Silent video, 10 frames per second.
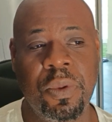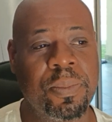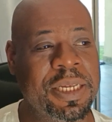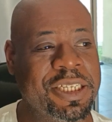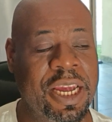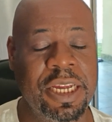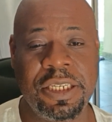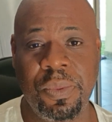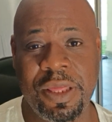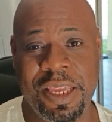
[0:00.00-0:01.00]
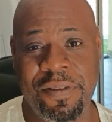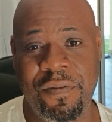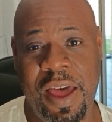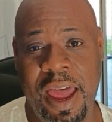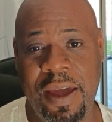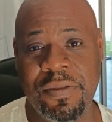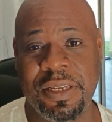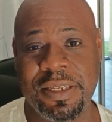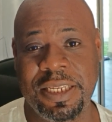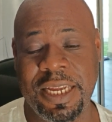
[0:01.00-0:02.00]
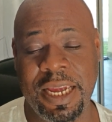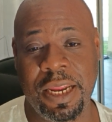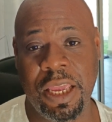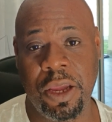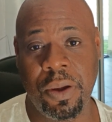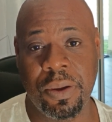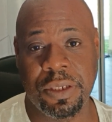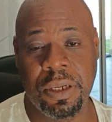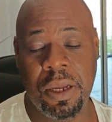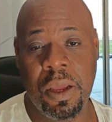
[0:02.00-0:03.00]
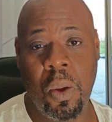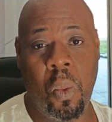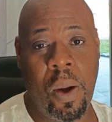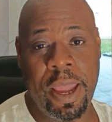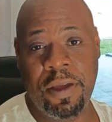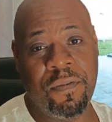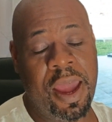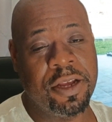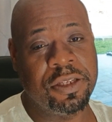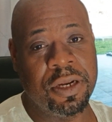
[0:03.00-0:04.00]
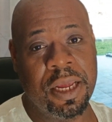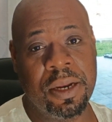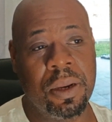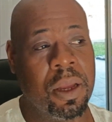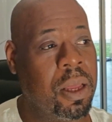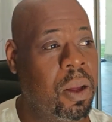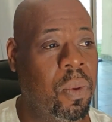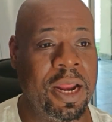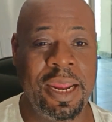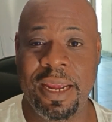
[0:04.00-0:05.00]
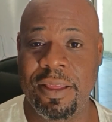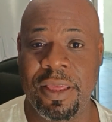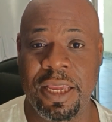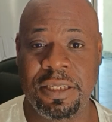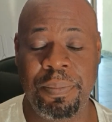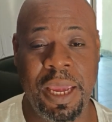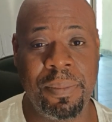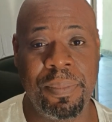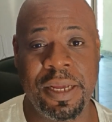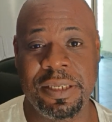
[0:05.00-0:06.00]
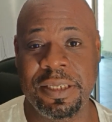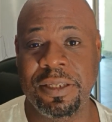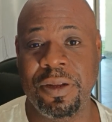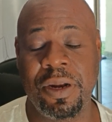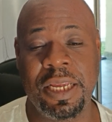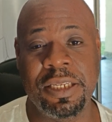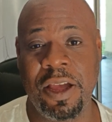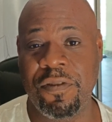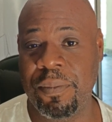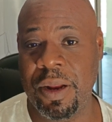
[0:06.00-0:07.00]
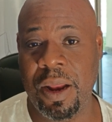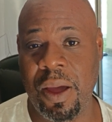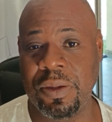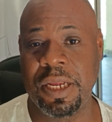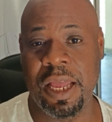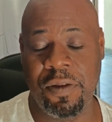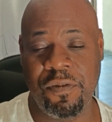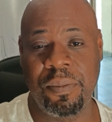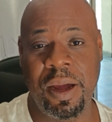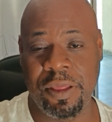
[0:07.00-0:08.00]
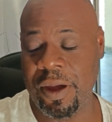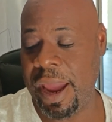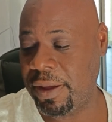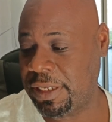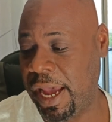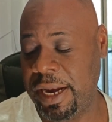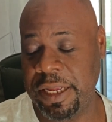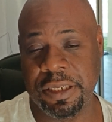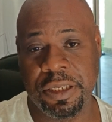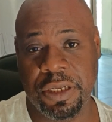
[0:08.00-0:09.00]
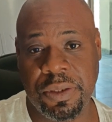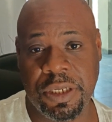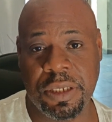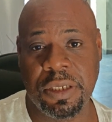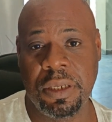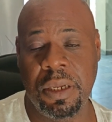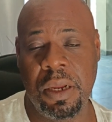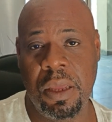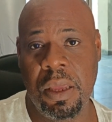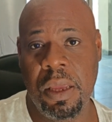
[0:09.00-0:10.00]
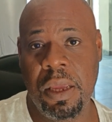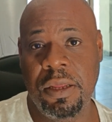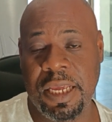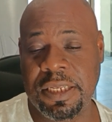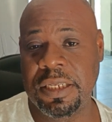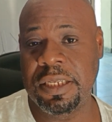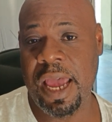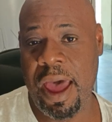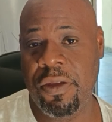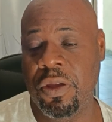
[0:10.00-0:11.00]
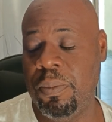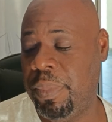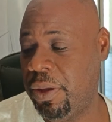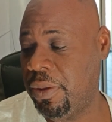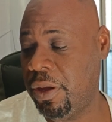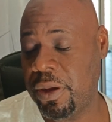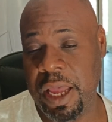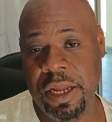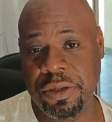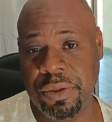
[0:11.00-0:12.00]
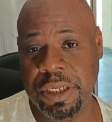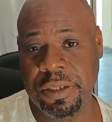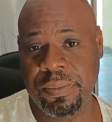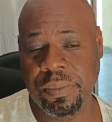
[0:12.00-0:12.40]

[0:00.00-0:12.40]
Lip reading: will be changing within 5 to 10 years, way faster than what any of these big businesses or these government laws that come from other outside institutions. This is how you build your countries.